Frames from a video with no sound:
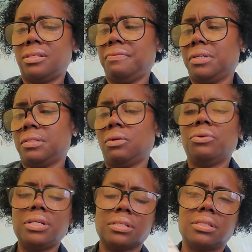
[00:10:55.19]
CVS. Oh,
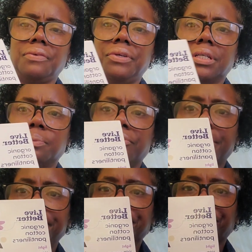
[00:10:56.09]
it is a CVS
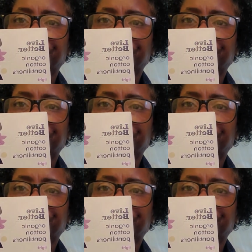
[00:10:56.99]
brand.